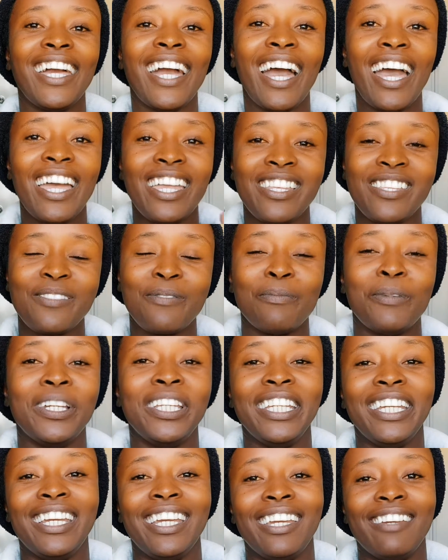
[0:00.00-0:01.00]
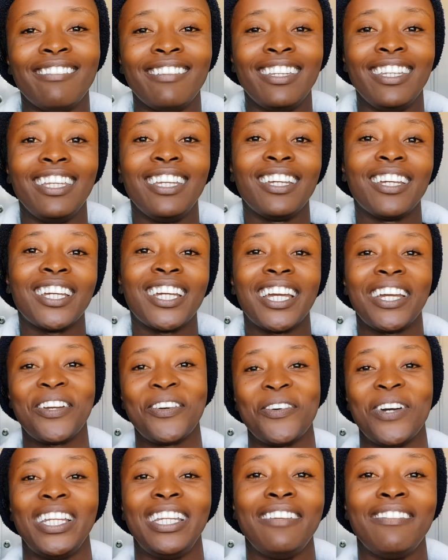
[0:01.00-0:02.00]
Guys, morning, evening,
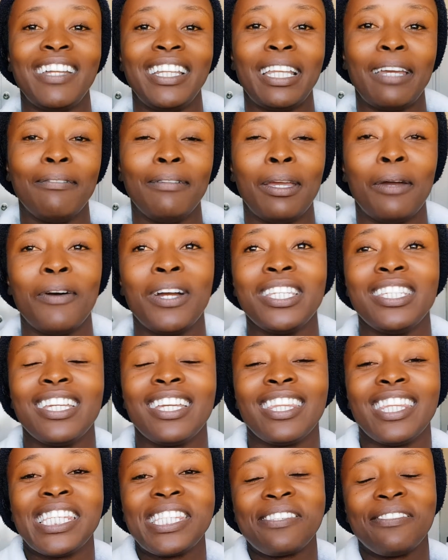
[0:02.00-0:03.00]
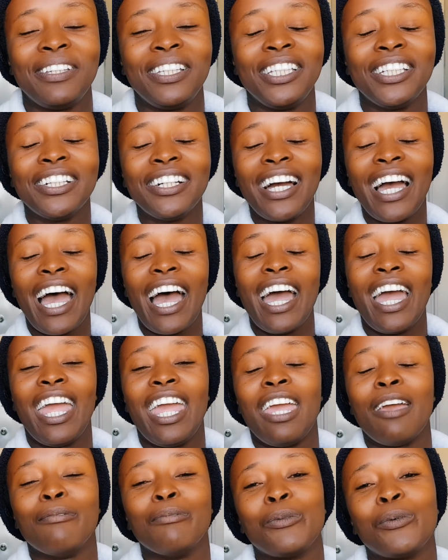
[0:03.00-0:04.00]
whatever time you're watching this video,
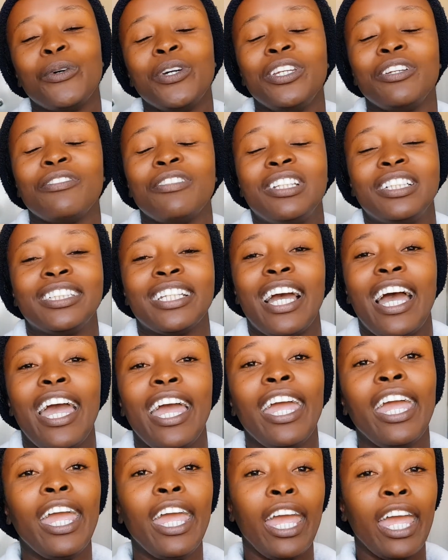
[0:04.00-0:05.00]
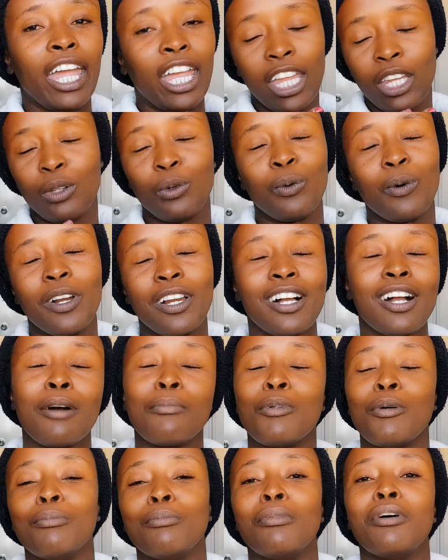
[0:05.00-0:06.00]
I am Queen of the Sky and
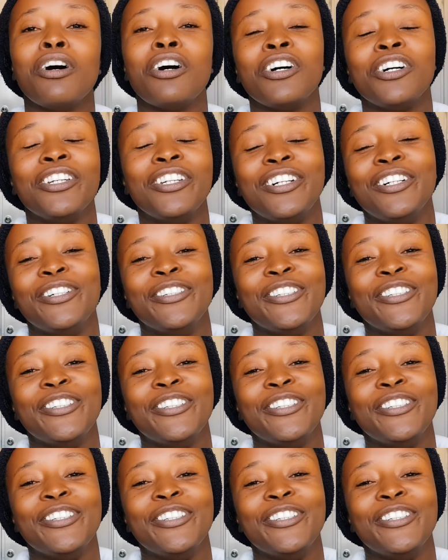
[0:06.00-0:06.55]
welcome on board.